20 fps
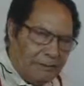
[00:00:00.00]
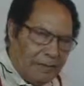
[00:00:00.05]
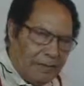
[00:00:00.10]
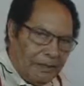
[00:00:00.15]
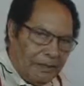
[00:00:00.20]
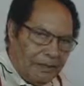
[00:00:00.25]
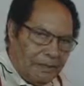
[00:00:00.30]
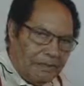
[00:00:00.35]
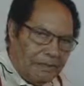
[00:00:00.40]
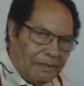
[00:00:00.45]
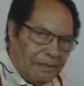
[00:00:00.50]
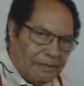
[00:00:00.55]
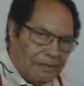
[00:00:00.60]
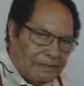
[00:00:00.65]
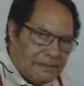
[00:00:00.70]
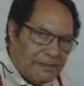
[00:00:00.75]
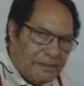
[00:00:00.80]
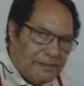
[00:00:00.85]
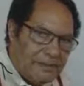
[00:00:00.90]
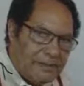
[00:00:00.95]
Papyrus
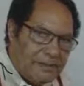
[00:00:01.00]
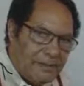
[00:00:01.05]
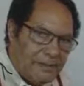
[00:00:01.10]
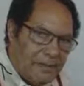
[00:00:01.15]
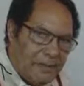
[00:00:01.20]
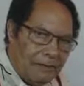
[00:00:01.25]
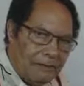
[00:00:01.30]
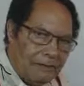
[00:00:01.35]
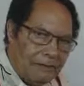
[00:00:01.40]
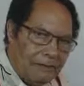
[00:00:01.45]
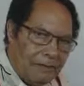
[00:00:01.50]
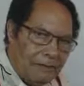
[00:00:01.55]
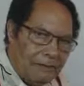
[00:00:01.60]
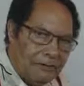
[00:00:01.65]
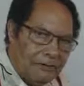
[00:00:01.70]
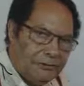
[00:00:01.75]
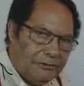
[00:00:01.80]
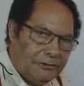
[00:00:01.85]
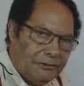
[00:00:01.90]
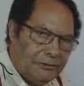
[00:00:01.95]
business about
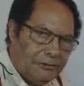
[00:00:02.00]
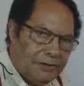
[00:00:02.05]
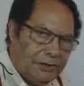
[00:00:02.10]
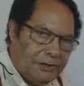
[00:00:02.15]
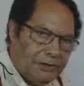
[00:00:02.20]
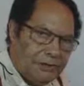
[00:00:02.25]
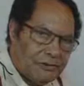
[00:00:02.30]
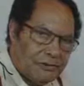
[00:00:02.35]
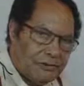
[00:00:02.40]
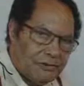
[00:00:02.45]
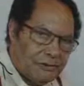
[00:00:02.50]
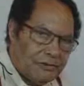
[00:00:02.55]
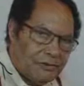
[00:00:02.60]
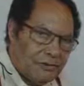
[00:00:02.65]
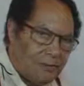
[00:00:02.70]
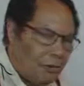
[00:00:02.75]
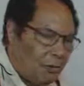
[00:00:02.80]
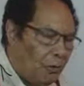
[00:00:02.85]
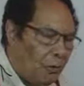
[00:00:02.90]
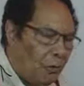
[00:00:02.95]
32 years or
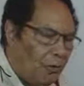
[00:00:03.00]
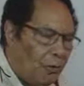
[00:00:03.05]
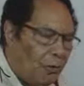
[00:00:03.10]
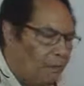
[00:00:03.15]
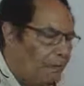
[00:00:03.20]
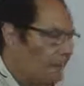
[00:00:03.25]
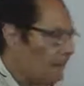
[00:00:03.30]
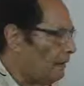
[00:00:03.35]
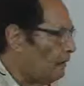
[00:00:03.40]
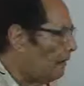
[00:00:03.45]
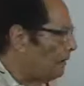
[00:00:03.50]
so,